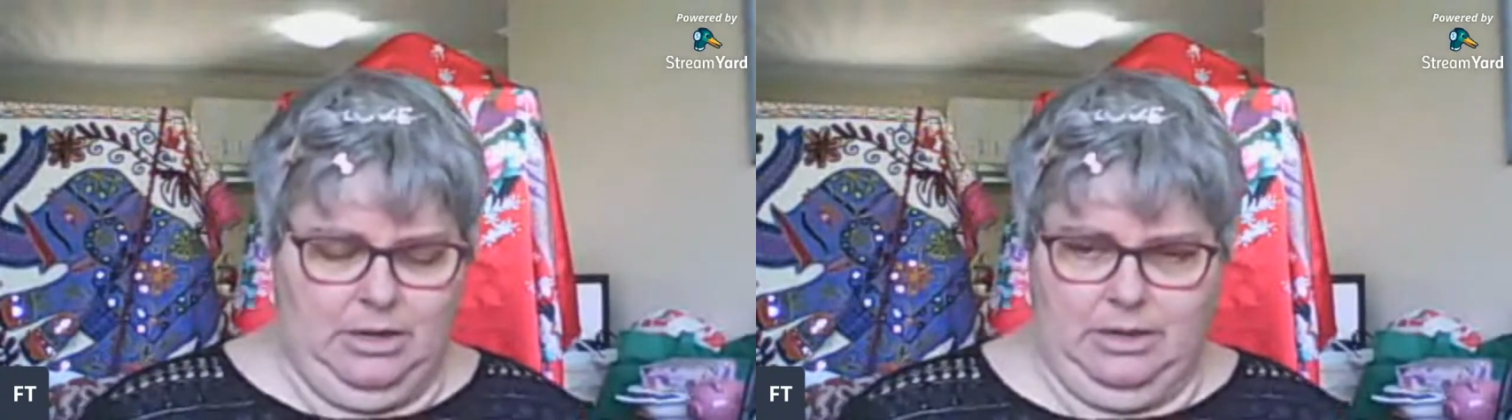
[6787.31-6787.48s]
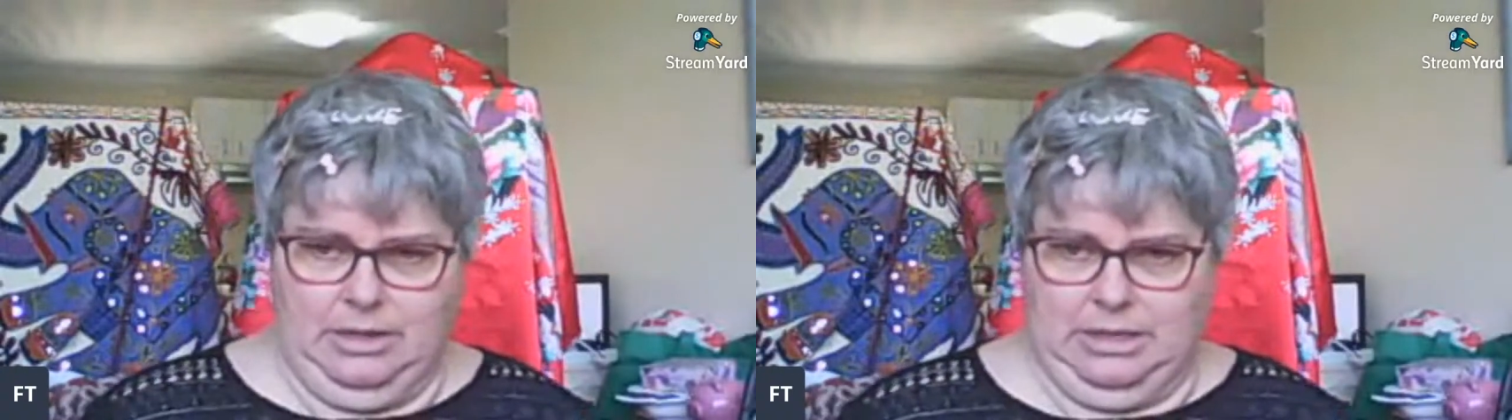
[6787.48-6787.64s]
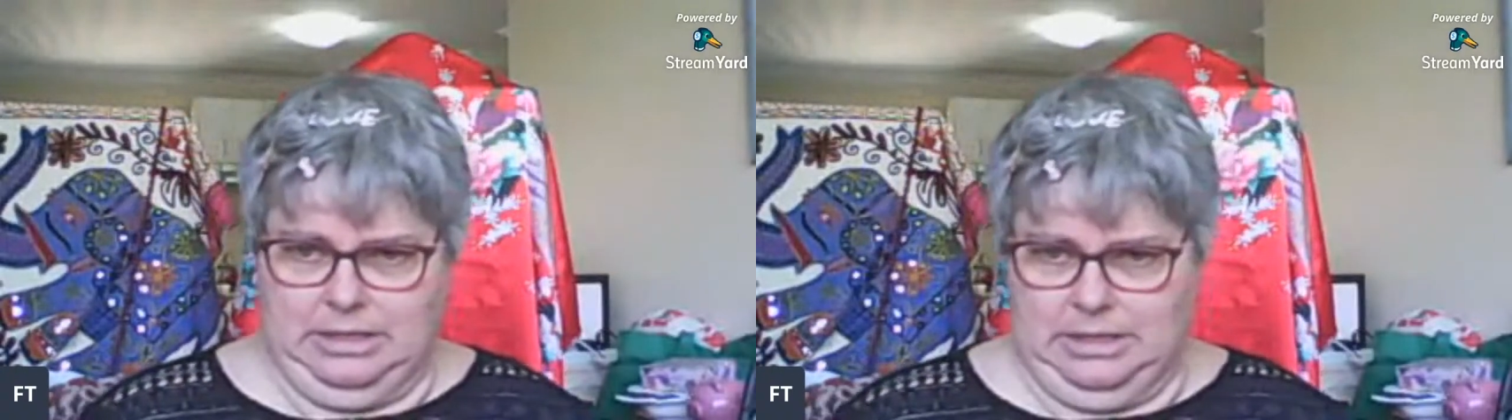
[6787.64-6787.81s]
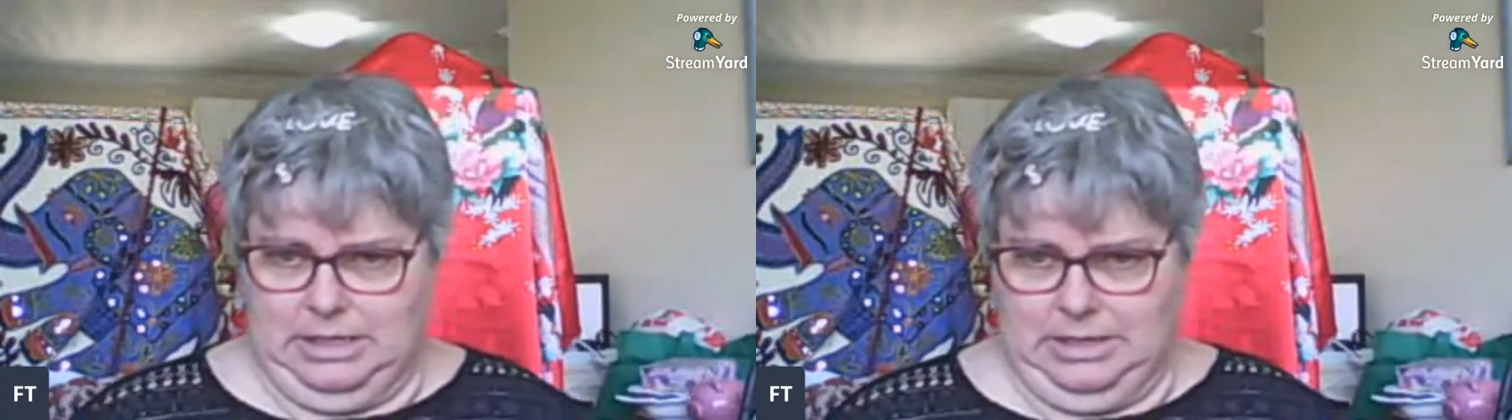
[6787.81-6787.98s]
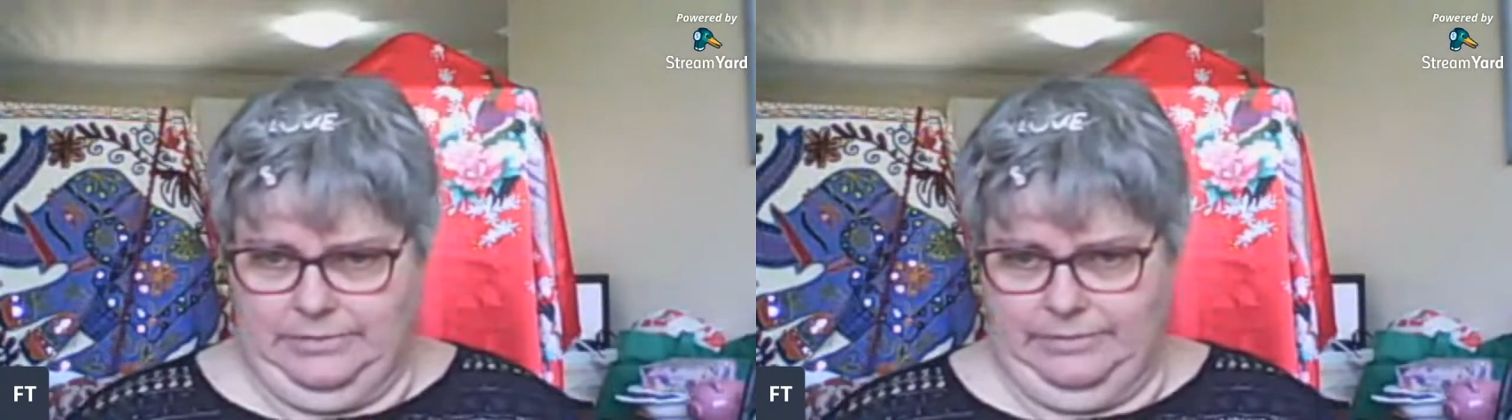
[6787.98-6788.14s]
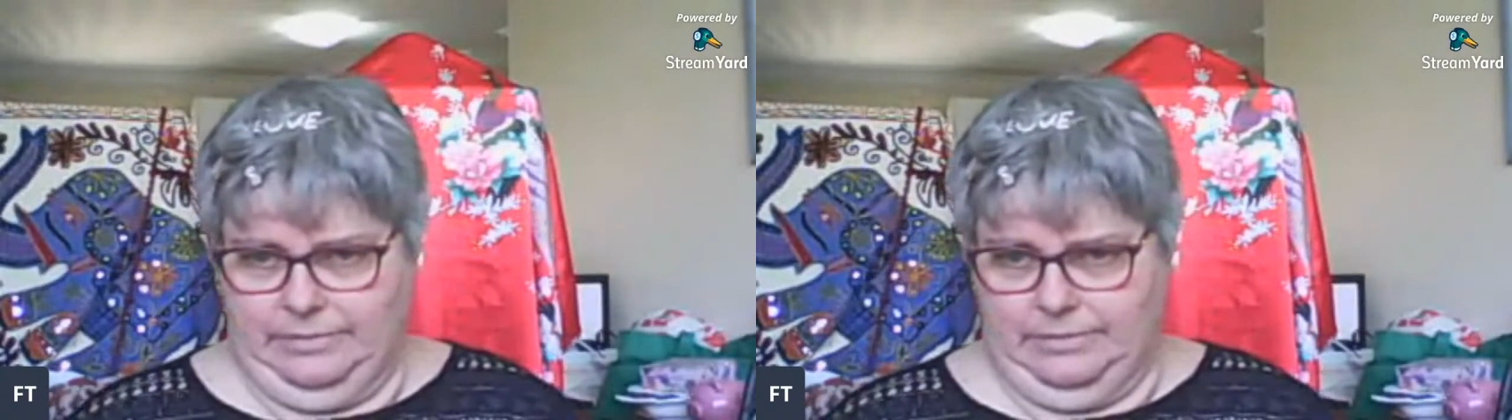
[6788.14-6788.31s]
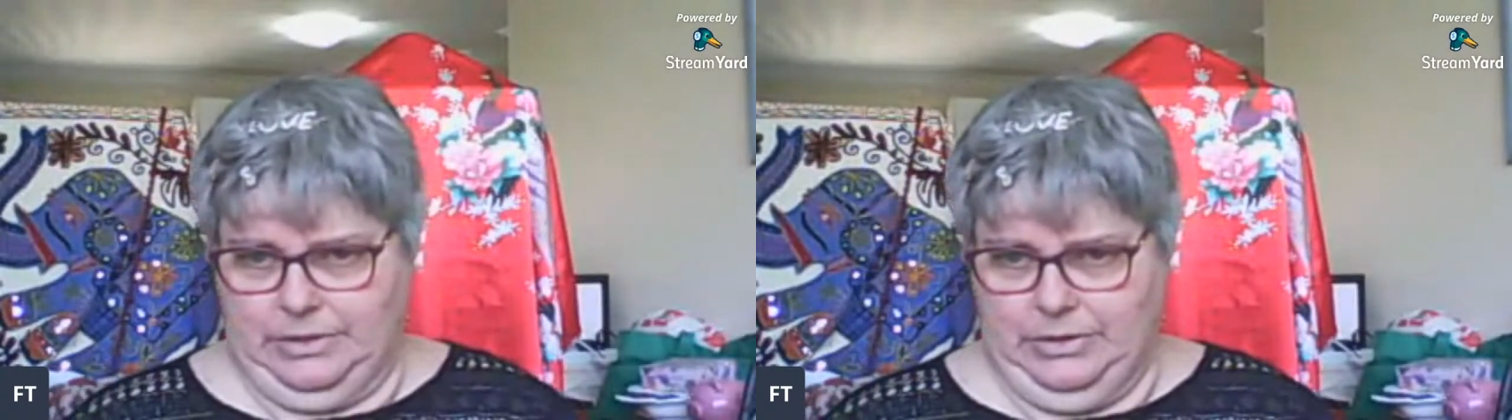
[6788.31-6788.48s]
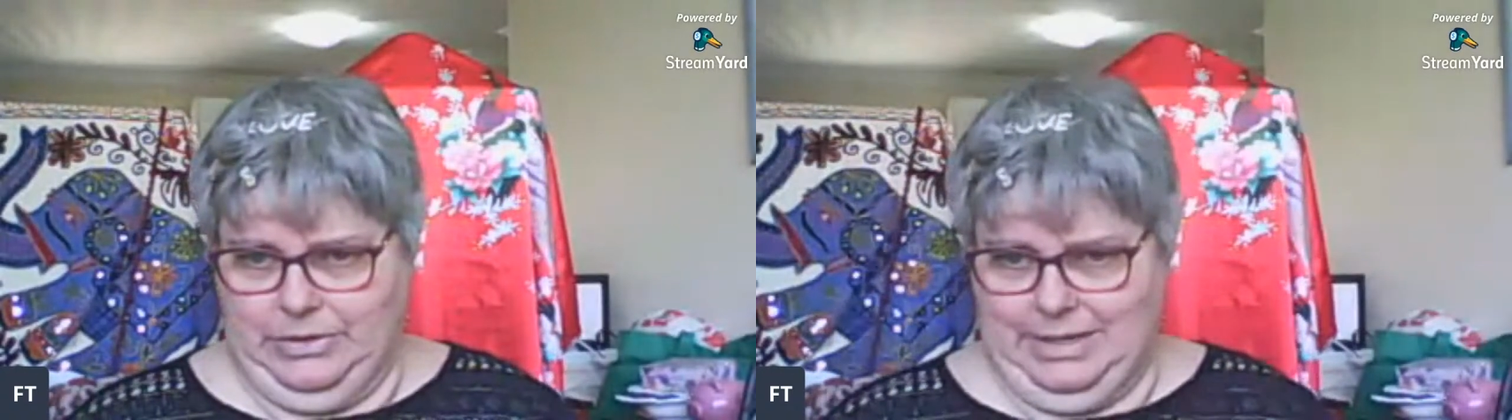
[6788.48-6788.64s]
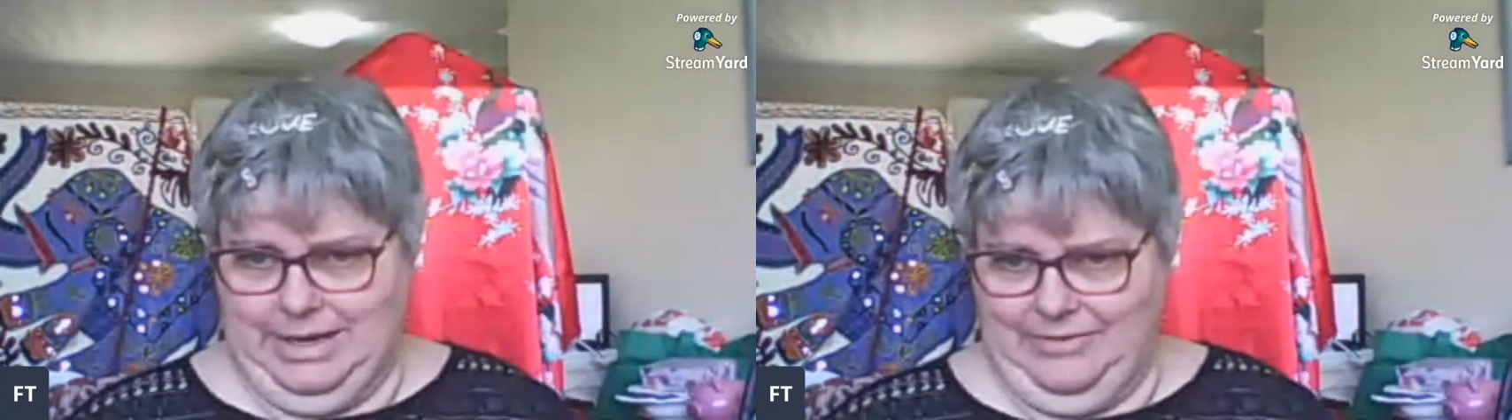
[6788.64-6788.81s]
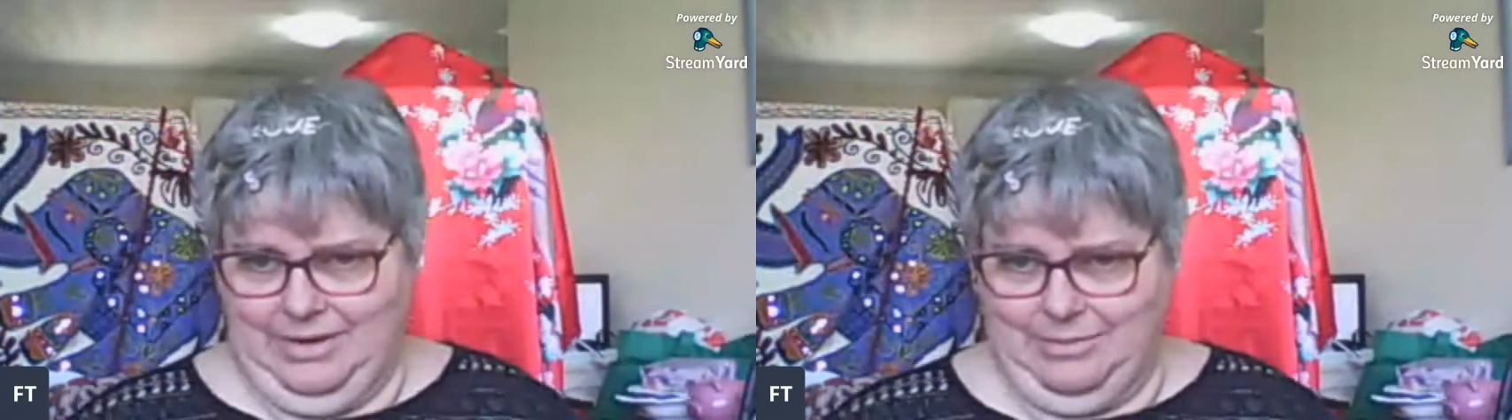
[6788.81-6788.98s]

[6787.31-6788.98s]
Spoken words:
But who's leaving a